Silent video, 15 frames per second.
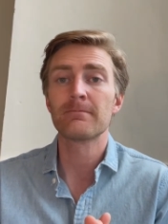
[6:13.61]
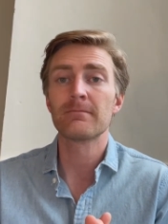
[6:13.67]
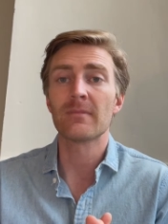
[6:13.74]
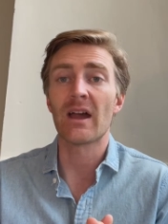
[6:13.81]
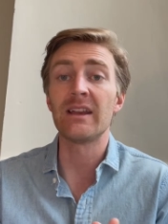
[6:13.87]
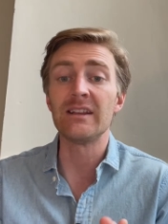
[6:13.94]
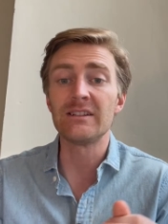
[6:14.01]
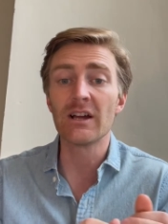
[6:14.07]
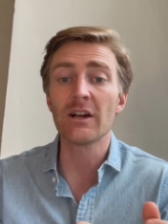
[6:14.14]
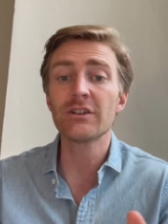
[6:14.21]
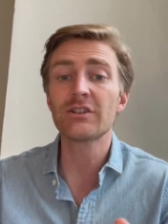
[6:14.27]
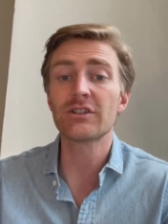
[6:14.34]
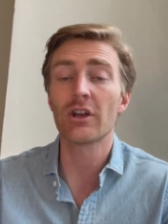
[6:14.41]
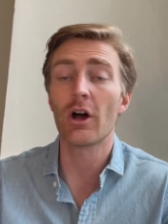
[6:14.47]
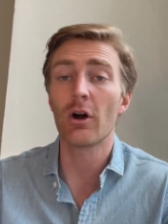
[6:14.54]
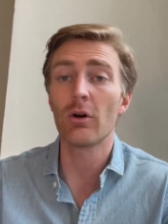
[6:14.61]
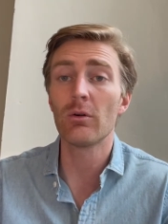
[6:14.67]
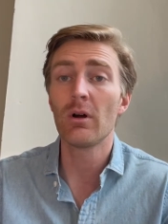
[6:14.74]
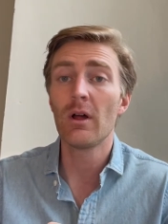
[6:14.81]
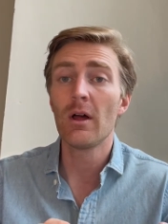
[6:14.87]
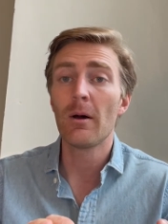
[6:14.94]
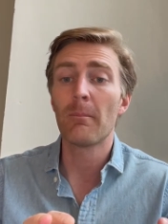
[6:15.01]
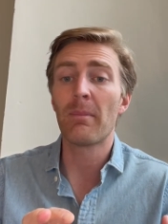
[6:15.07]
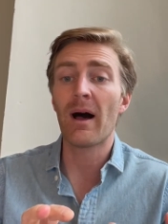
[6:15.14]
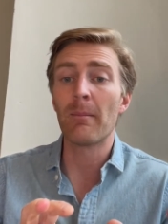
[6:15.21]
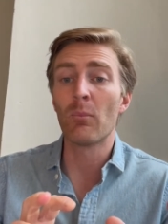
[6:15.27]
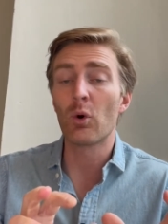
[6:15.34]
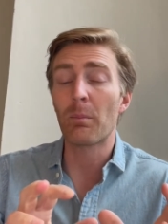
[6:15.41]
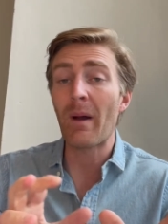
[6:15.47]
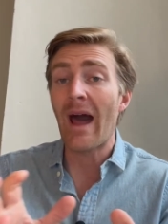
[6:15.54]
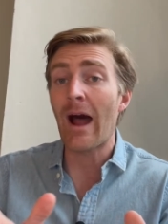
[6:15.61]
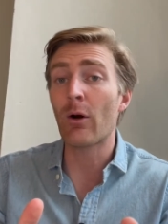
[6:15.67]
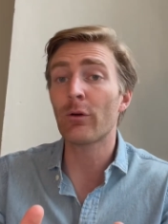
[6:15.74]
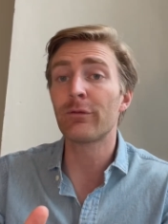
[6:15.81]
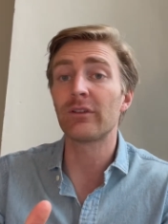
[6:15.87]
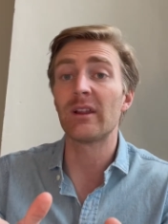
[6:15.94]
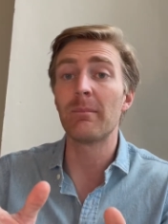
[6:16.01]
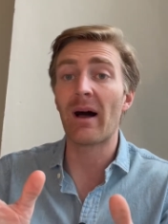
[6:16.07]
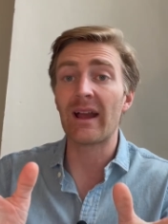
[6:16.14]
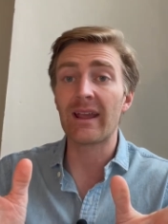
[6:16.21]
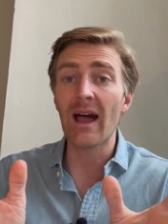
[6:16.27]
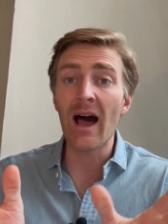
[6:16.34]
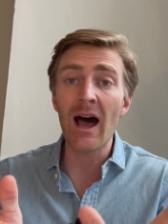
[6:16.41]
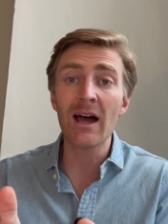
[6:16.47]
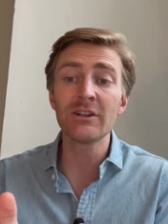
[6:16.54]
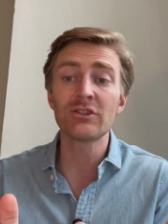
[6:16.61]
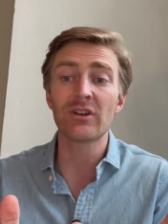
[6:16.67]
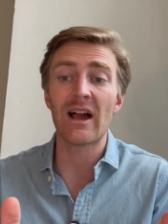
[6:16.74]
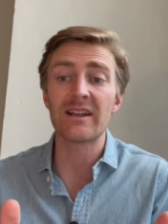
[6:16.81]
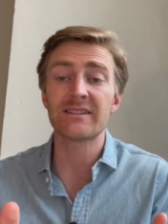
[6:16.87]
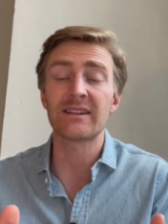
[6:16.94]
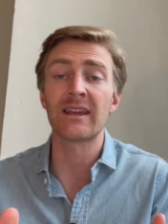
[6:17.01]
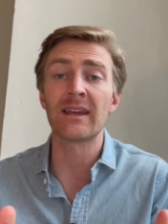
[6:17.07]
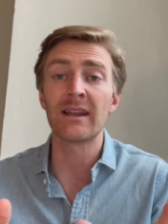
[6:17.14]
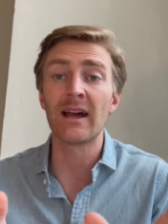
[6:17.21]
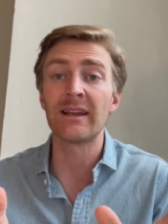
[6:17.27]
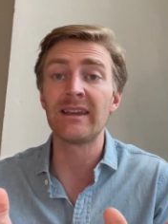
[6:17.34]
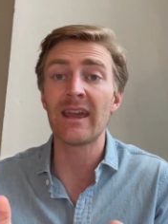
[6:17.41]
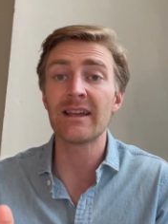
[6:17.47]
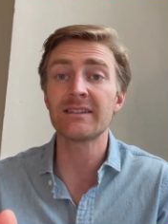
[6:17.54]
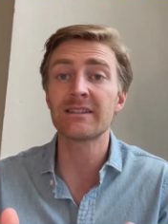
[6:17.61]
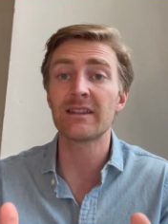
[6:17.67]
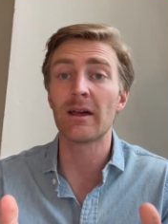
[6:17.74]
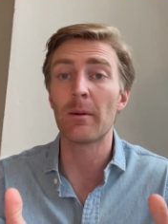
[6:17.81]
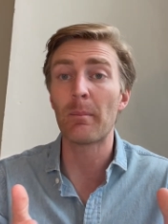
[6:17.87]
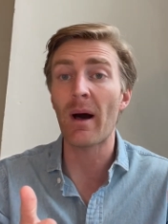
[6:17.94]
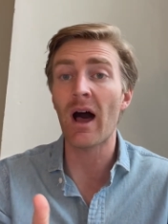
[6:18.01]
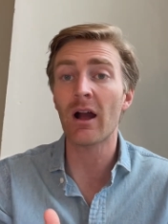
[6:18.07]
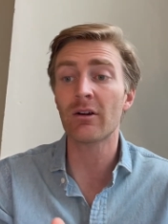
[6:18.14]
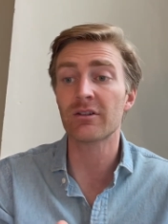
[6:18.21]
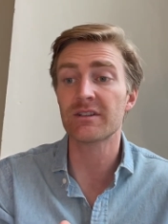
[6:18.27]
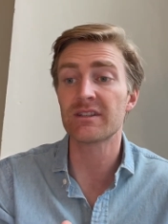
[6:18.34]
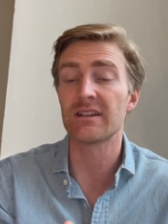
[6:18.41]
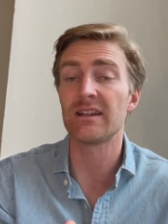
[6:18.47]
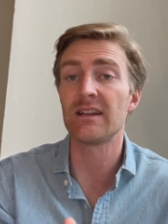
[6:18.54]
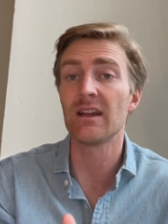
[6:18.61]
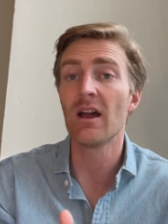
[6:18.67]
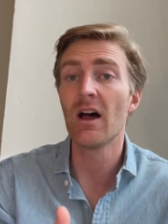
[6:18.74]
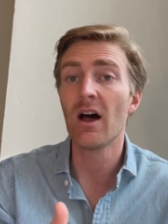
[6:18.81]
And he does so by, more powerfully by contrasting it against the hypocrisy